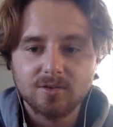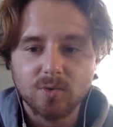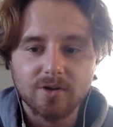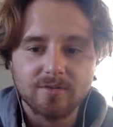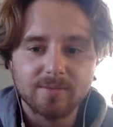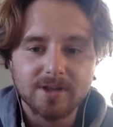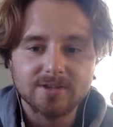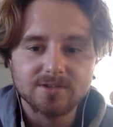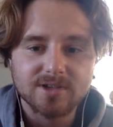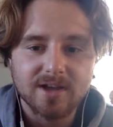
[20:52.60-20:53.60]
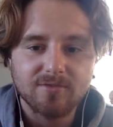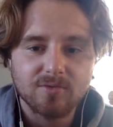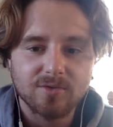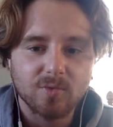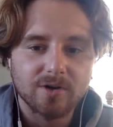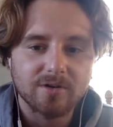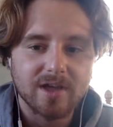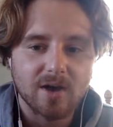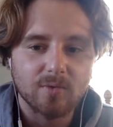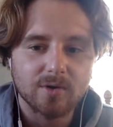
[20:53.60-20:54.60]
The winner of Blazers. The winner of
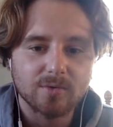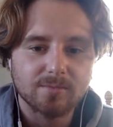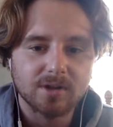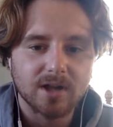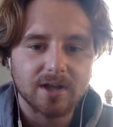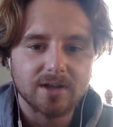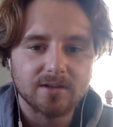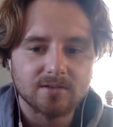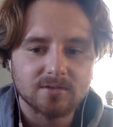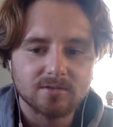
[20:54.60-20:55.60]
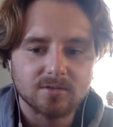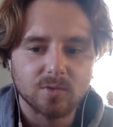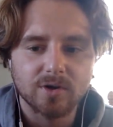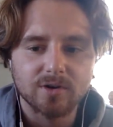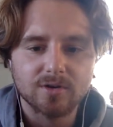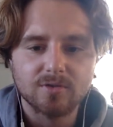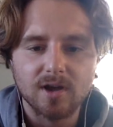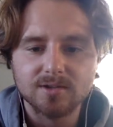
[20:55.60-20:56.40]
that one would play the winner of you guys.